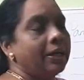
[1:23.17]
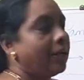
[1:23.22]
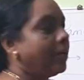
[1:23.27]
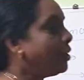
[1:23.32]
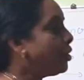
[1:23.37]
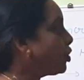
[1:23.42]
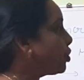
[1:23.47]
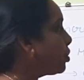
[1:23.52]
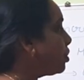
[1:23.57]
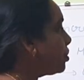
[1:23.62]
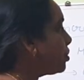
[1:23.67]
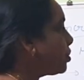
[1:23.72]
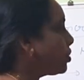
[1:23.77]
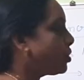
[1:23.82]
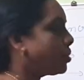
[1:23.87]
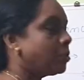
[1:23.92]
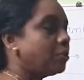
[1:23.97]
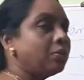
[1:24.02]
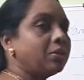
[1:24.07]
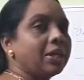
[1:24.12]
it
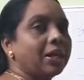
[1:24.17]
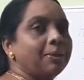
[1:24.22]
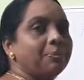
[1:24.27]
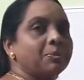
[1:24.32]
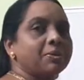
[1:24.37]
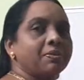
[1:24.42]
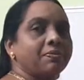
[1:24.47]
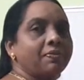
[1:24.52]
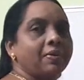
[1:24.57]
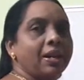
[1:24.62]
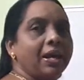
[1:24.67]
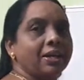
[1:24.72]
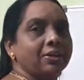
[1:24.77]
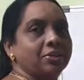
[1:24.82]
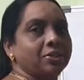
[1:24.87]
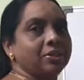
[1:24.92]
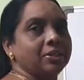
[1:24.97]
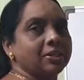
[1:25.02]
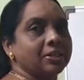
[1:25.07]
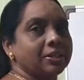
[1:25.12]
shows two types of
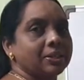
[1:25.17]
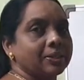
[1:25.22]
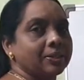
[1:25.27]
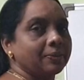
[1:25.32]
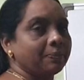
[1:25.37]
actions.